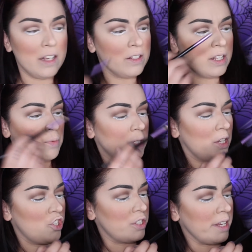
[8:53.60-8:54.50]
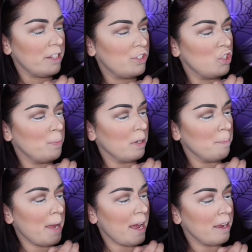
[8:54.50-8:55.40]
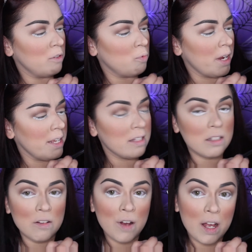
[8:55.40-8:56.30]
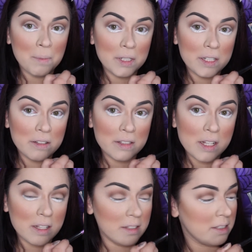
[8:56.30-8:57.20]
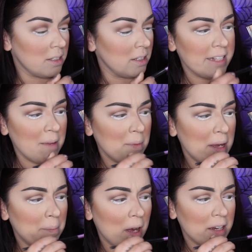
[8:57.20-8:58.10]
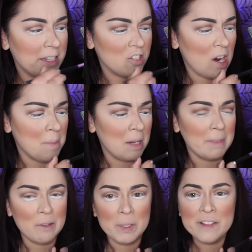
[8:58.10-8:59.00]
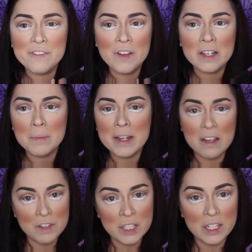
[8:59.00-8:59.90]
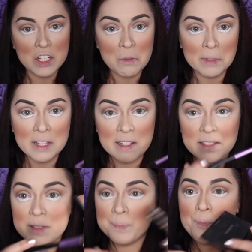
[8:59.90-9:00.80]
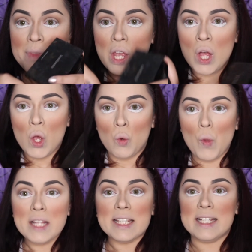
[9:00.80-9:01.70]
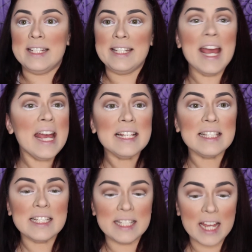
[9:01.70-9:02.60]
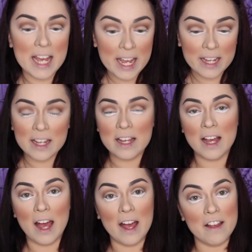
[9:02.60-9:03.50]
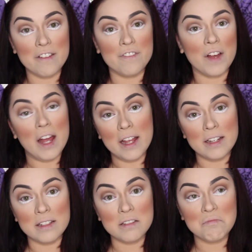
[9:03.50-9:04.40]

there's this one that's just like super matte and white. So I'm gonna use this. This came in my BoxyCharm and I'm like, what the fuck am I ever gonna do with this? Well, today's the day I find